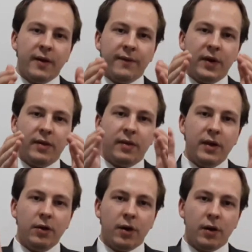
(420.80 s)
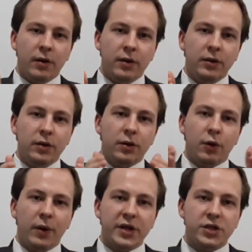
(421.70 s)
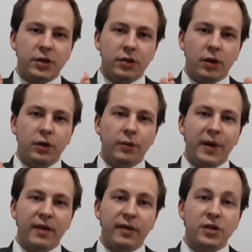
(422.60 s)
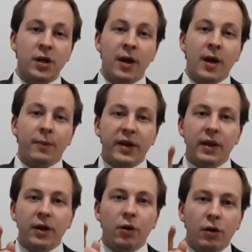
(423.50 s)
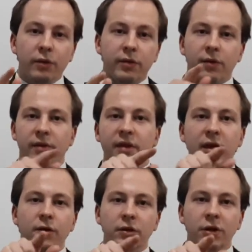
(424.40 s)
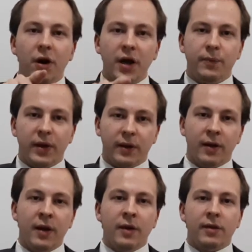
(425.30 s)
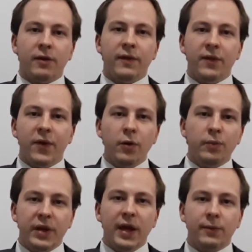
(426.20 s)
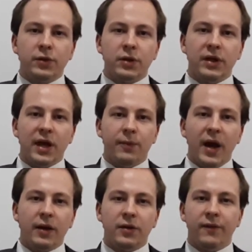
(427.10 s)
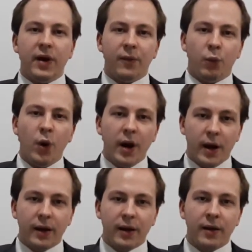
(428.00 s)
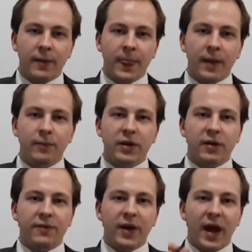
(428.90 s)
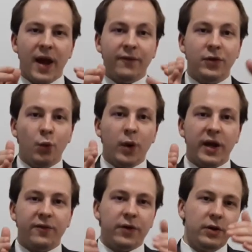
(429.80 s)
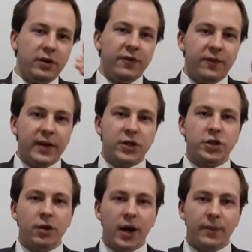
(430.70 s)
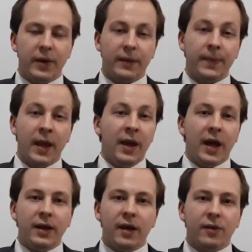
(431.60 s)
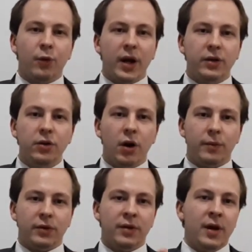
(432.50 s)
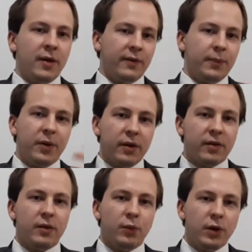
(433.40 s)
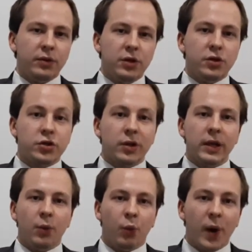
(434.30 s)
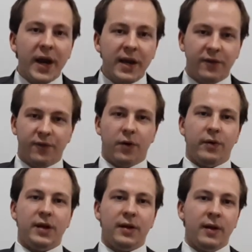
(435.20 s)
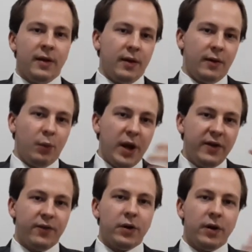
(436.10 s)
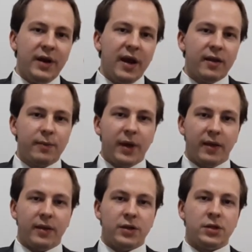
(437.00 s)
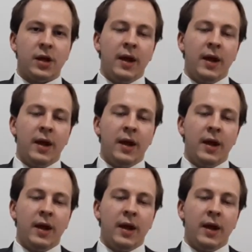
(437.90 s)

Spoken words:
they see your new question, your new message, but they also see you typing. So they won't be able to get back to their work because they have to wait for you to finish typing. And that's quite normal. The person will usually wait for it, wait for your next message.